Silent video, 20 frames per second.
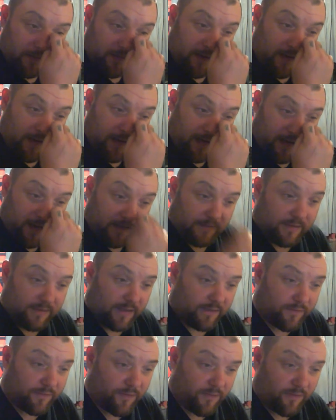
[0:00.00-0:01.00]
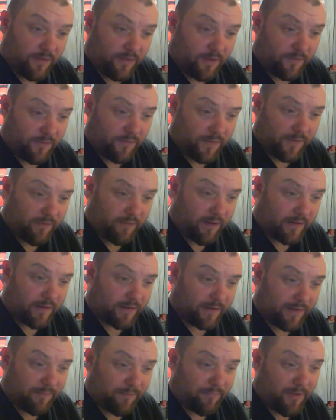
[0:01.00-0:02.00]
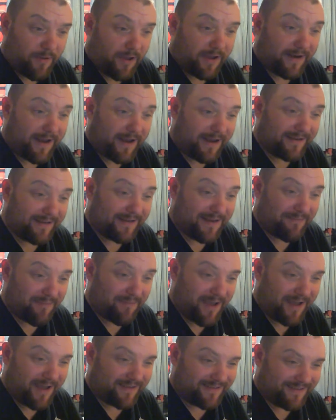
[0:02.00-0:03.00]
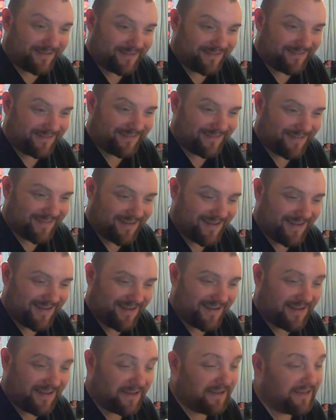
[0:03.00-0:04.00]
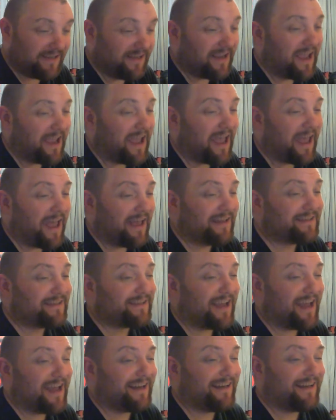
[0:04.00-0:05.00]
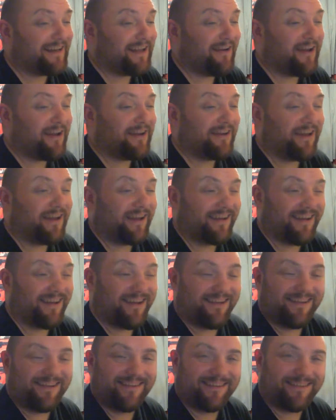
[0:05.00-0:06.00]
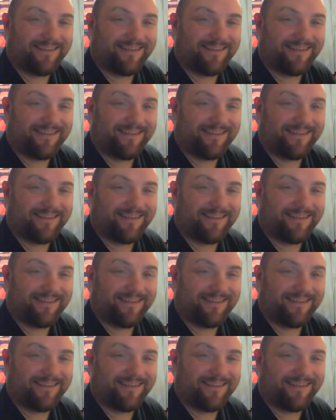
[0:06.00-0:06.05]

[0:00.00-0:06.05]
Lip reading: Alex said, couldn't I theoretically buy an antique baton? Yeah, sadly, there ain't none there.